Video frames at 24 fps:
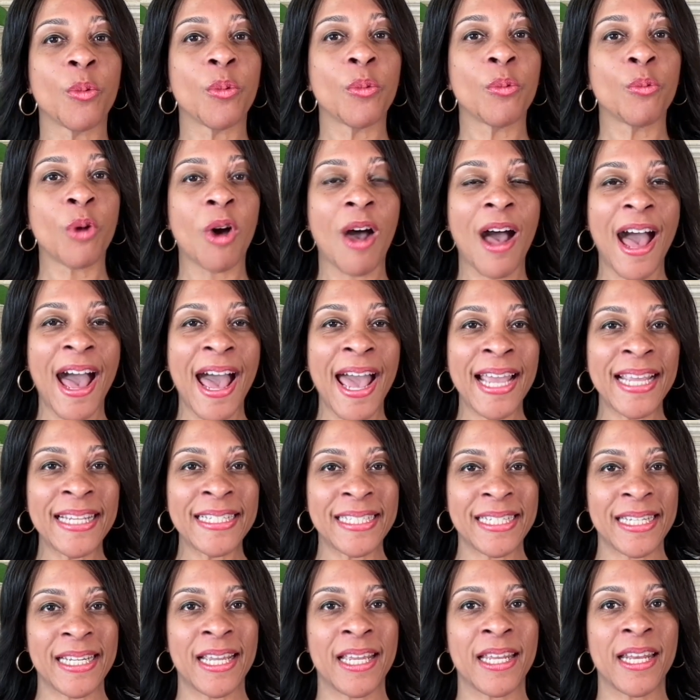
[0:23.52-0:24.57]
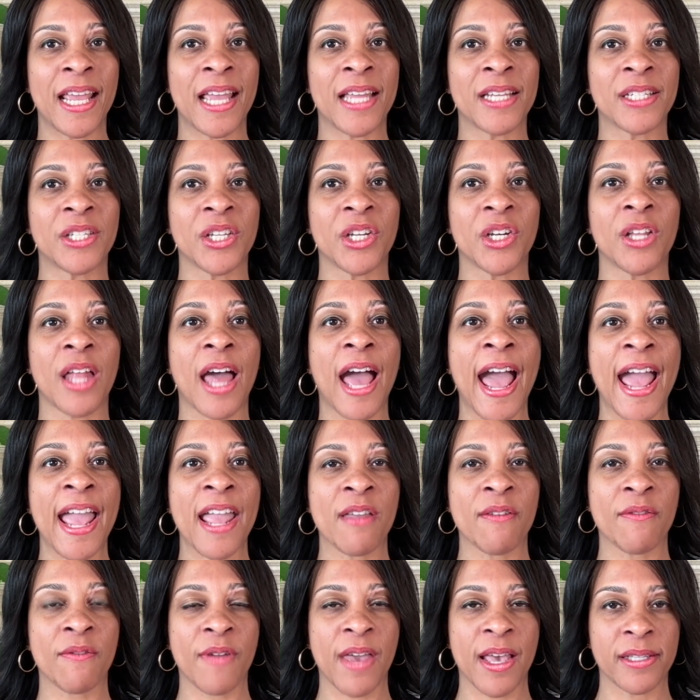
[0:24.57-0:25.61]
Well, I did until I
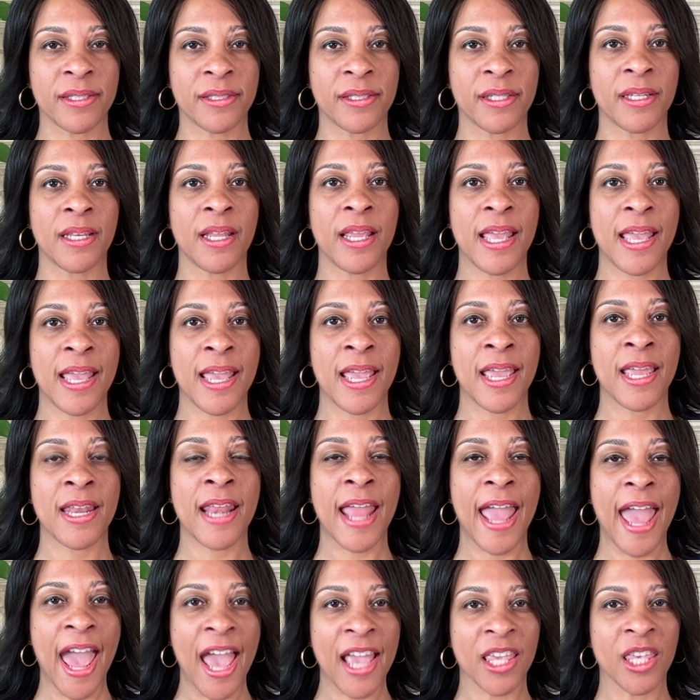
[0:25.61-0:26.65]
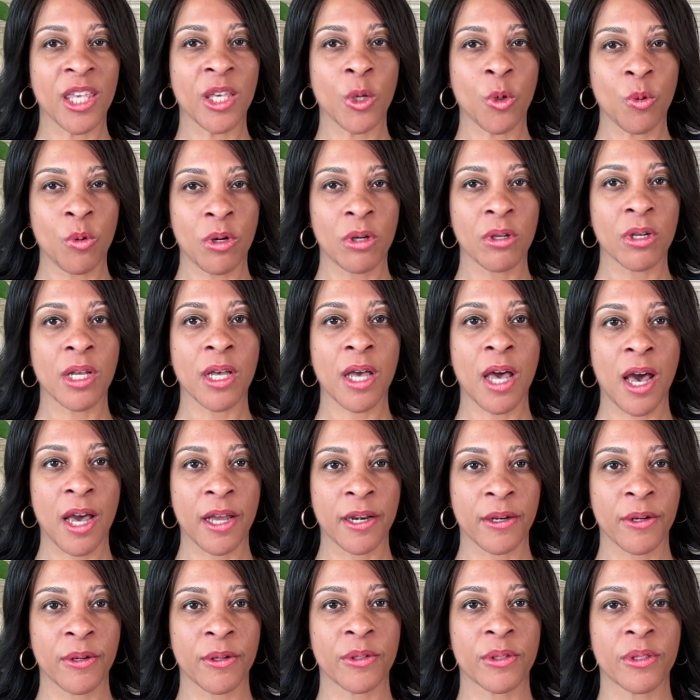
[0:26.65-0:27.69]
invested in Accuquilt
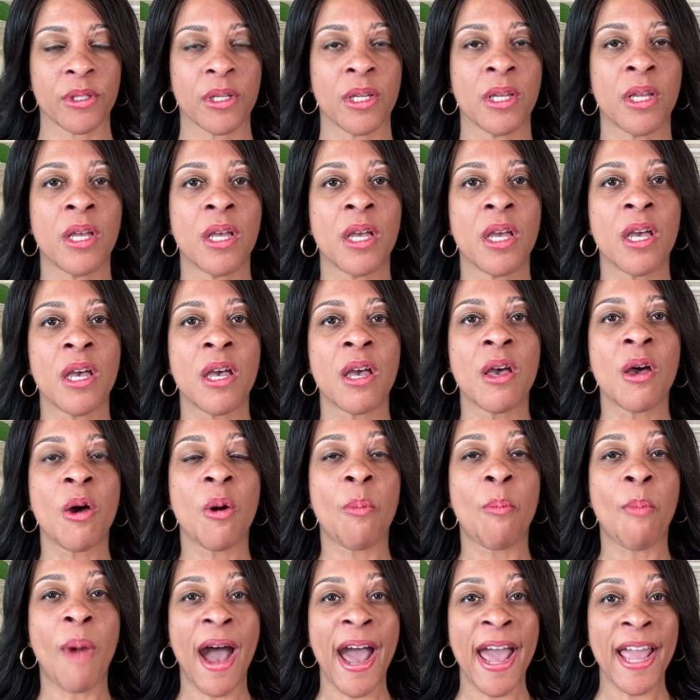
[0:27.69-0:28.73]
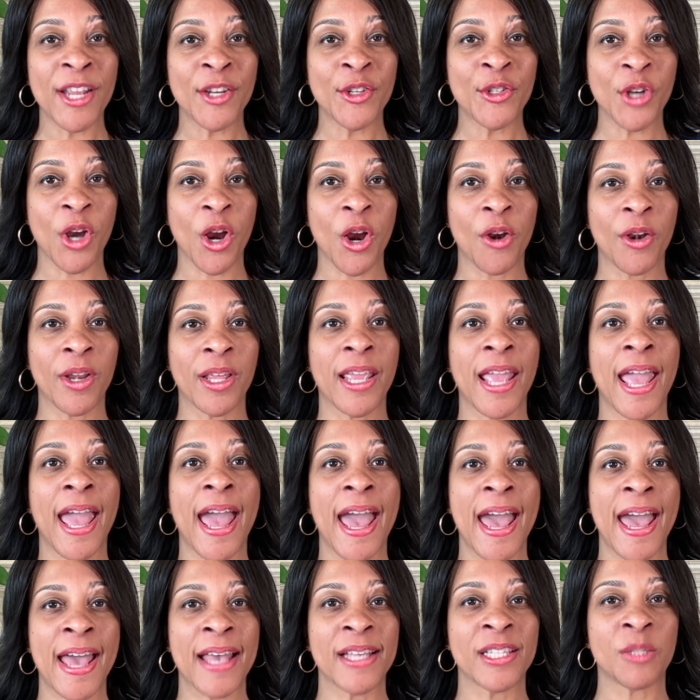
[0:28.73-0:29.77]
cutters. My journey
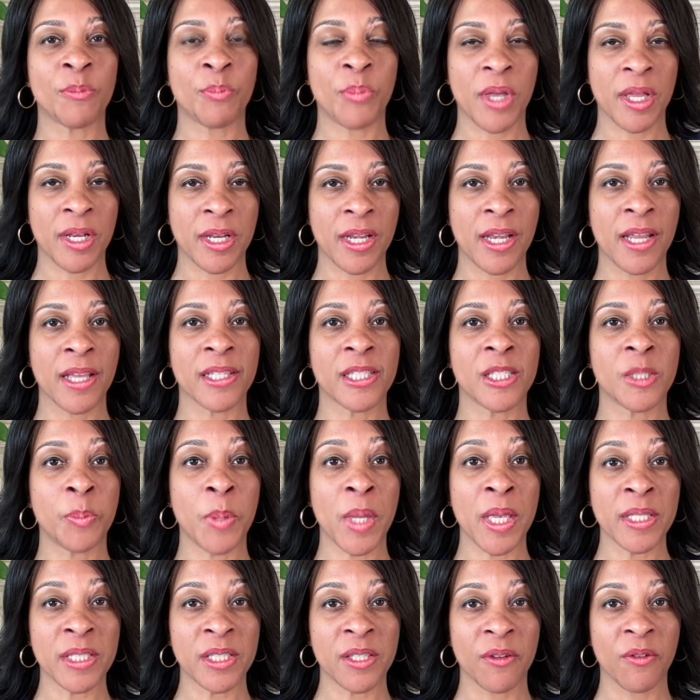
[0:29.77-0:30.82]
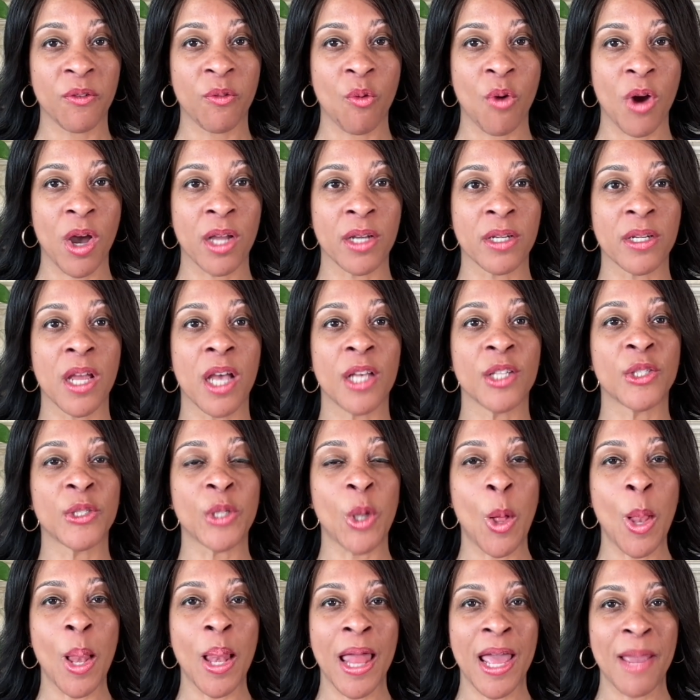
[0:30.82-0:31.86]
has been an expensive one,
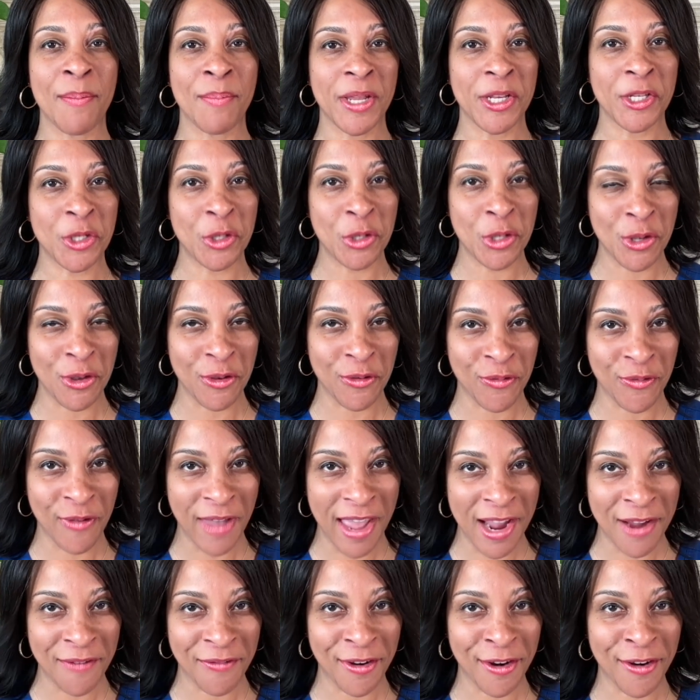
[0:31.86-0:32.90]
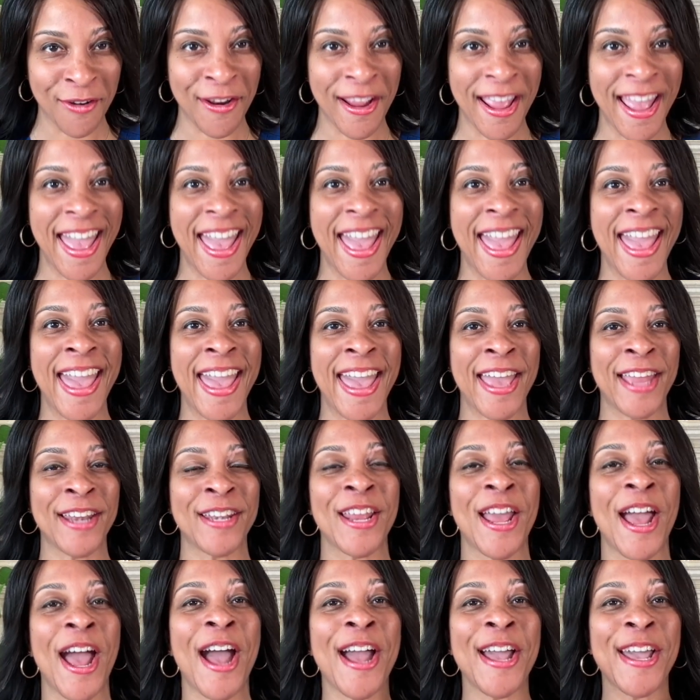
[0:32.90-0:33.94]
so let me do you a favor
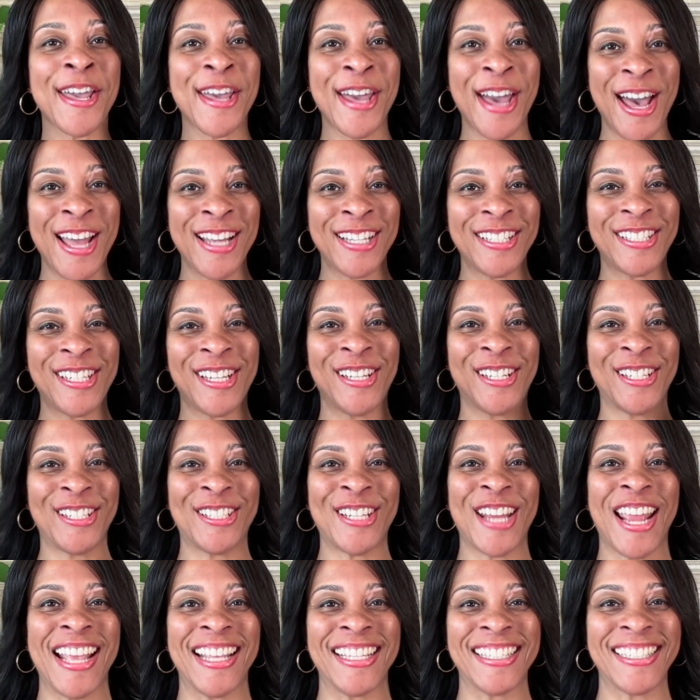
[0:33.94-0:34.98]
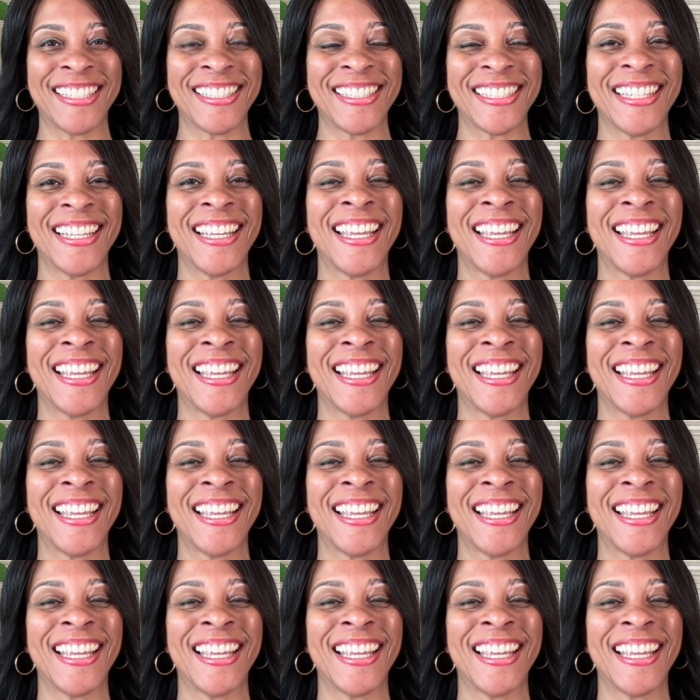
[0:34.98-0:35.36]
and cut to the chase.